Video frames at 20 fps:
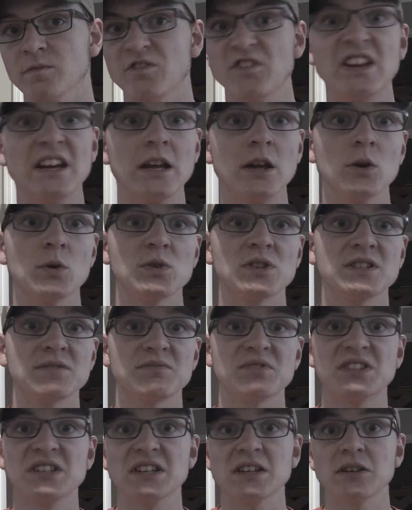
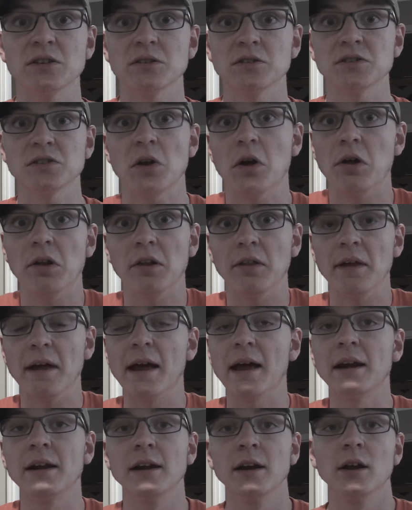videos, stills, all
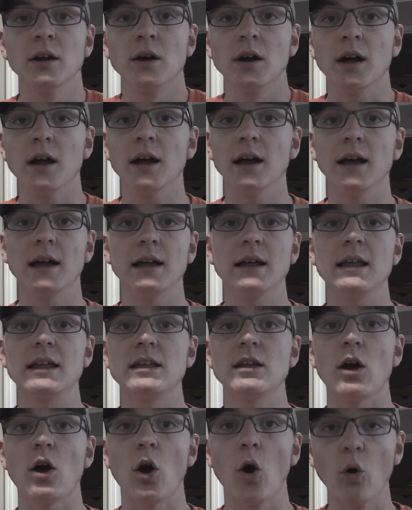of that.
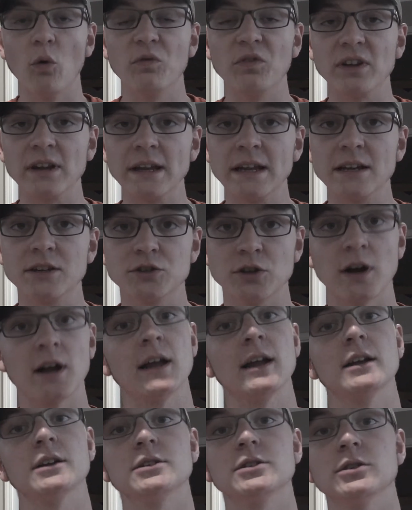Hopefully
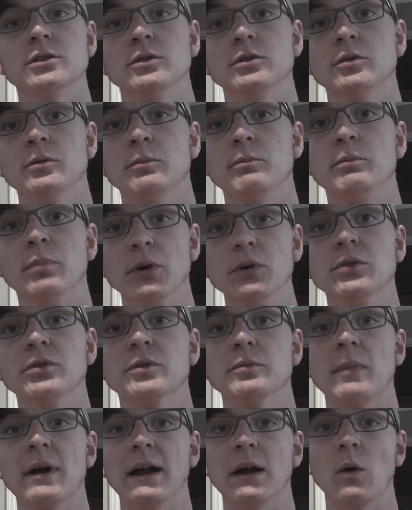trying to
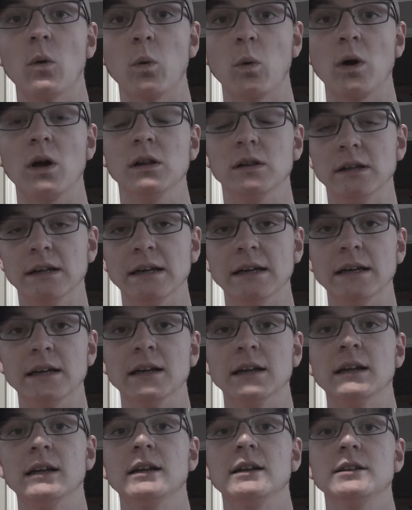boost my
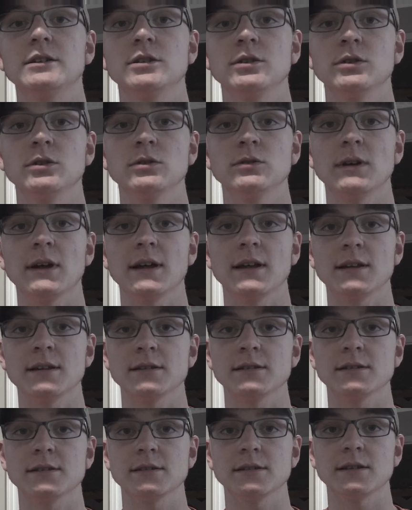quality to
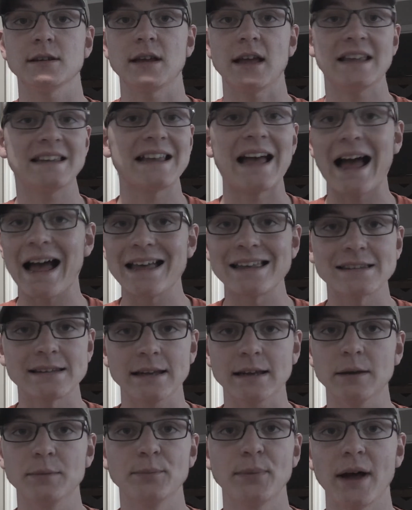as high
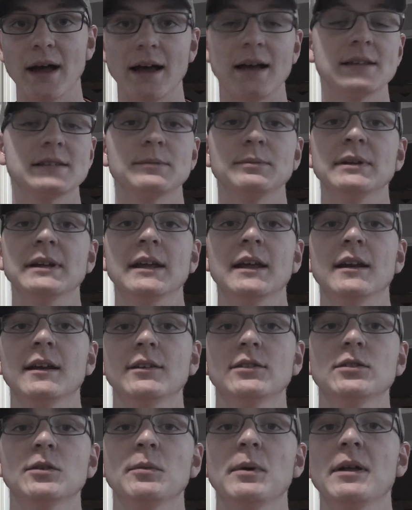as I can possibly
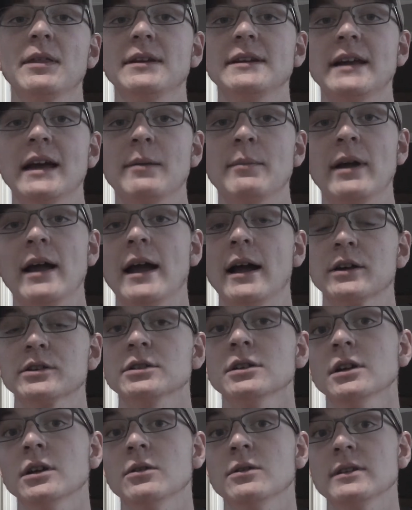get it, so by the time I
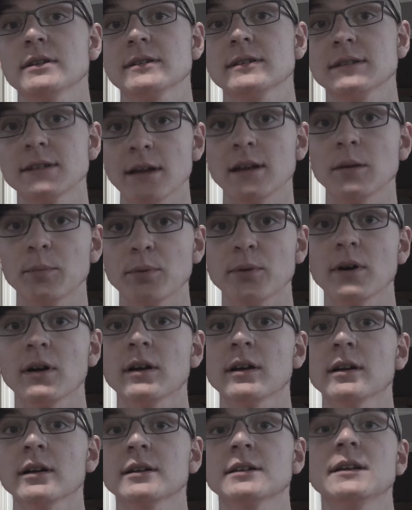actually go to sell a
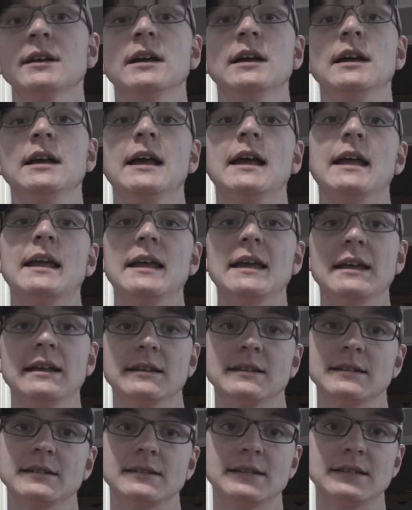product,
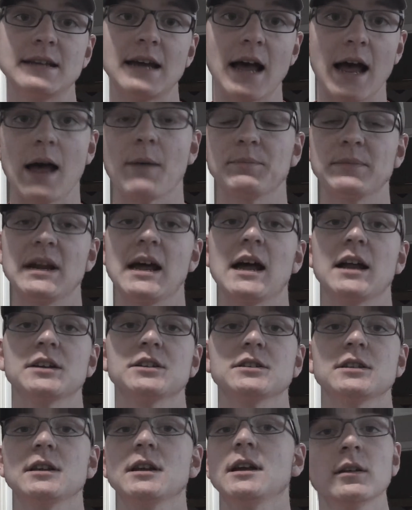it's top
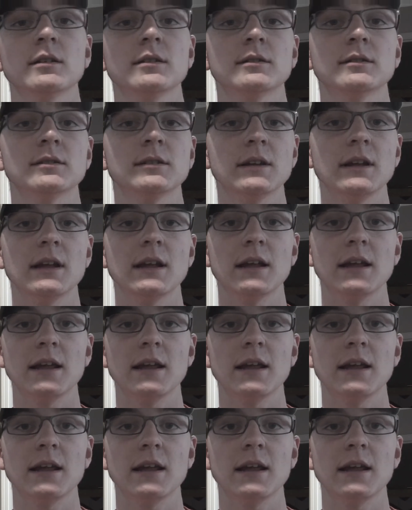notch. Because